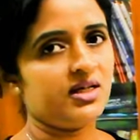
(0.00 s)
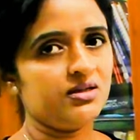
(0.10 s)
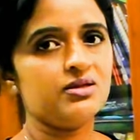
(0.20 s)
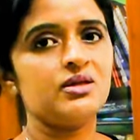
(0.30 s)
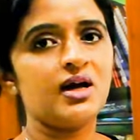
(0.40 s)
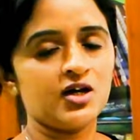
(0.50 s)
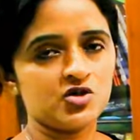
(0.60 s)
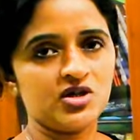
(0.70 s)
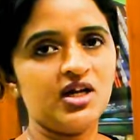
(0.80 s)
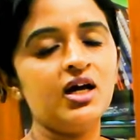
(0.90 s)
That is
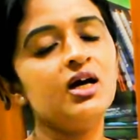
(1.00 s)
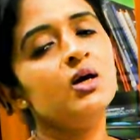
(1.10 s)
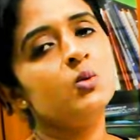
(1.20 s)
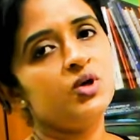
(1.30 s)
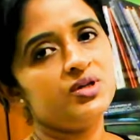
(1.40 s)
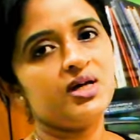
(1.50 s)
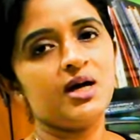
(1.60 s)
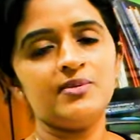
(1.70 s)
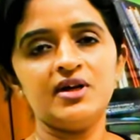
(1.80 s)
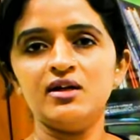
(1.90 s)
actually what is
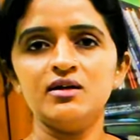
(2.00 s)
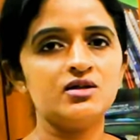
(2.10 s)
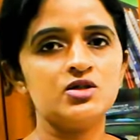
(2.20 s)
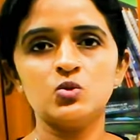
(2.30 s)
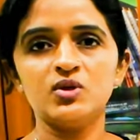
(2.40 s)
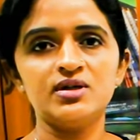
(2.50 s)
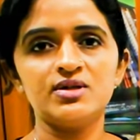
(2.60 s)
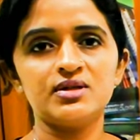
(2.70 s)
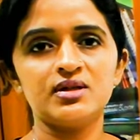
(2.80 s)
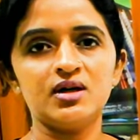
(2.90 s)
happening
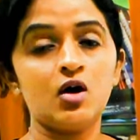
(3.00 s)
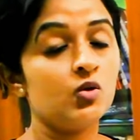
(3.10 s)
towards uh,